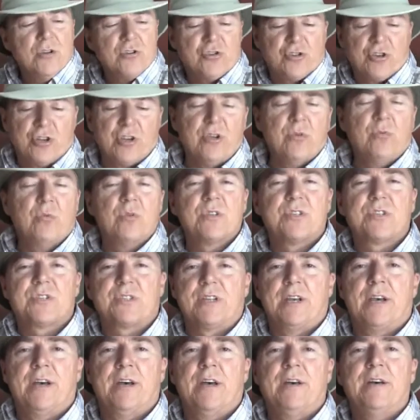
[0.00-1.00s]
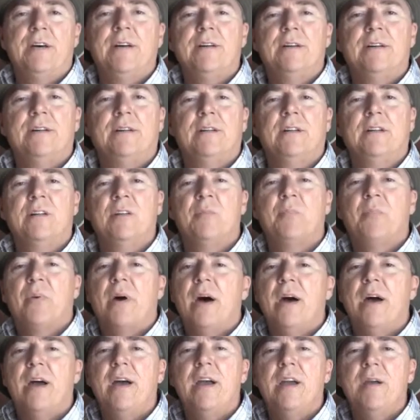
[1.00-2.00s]
She was selling
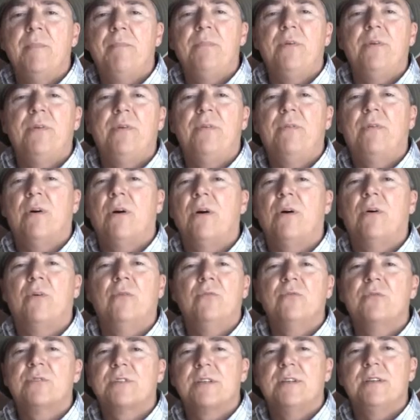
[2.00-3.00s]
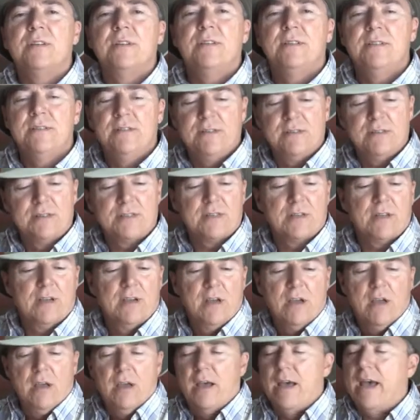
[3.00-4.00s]
paper roses
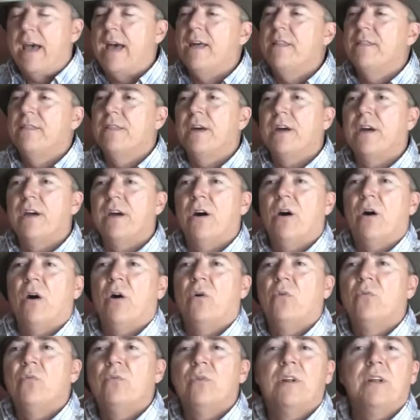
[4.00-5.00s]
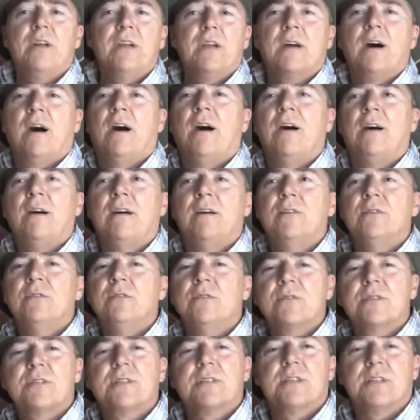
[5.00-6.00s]
and they only
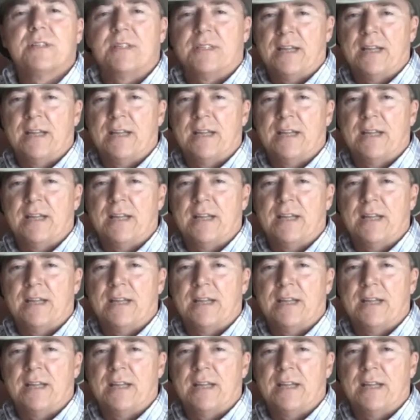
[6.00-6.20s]
cause to